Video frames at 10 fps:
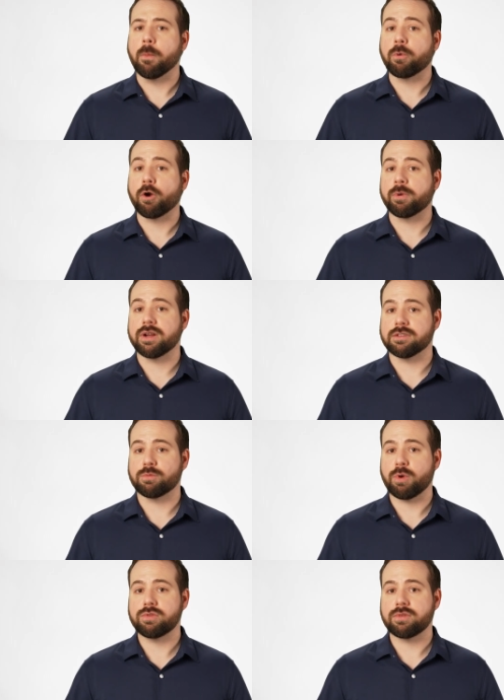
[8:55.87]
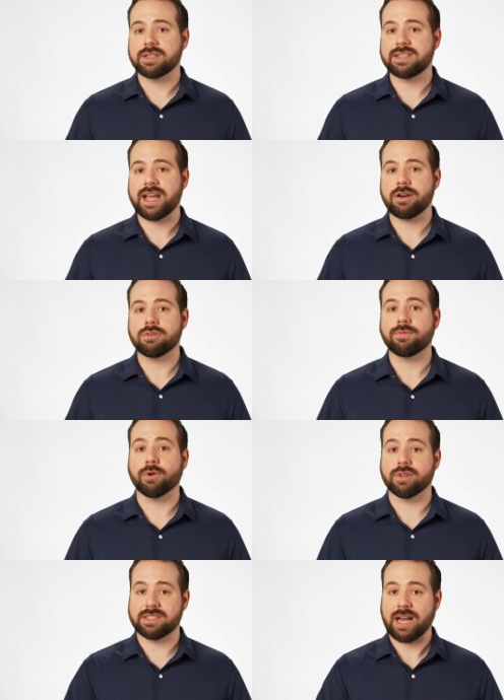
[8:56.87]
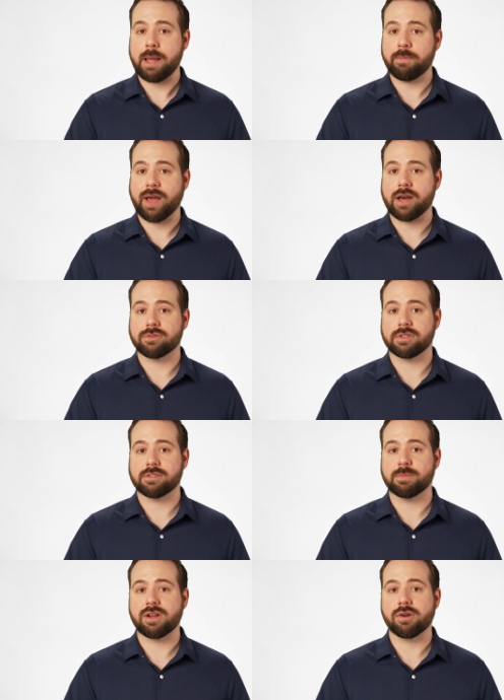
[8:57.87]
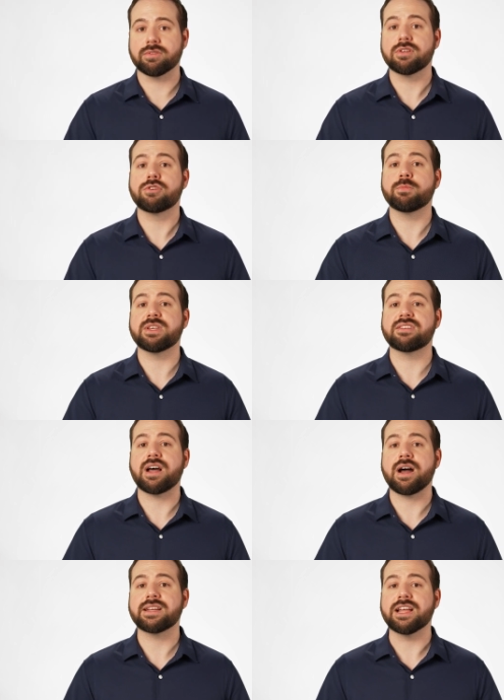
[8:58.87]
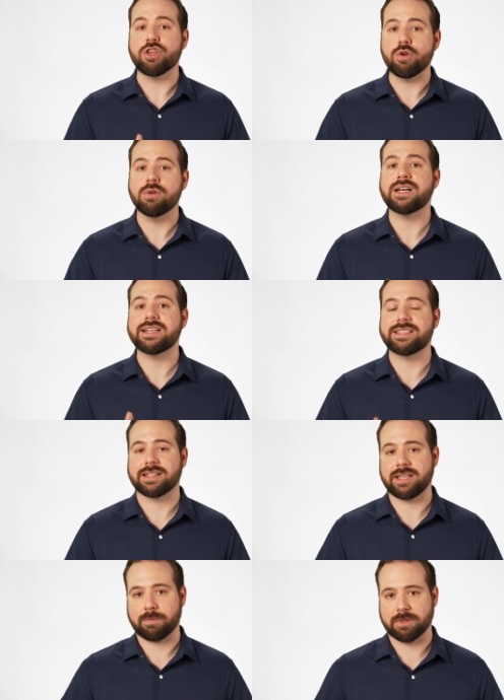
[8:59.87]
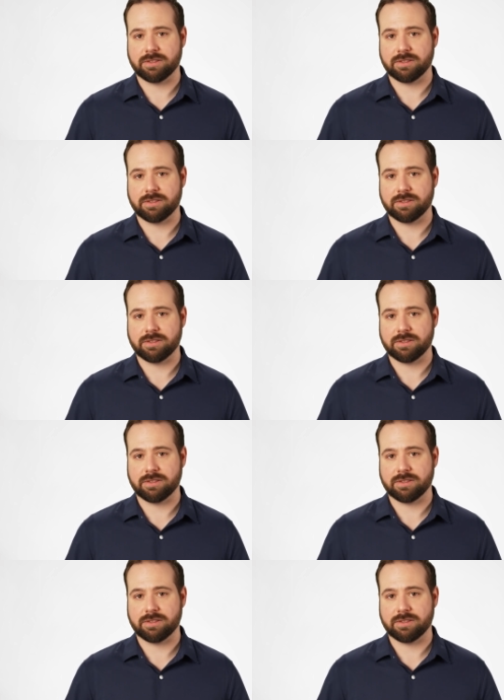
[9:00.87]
Appropriate disposal containers for the type of hazardous materials should be stocked and utilized to clean up the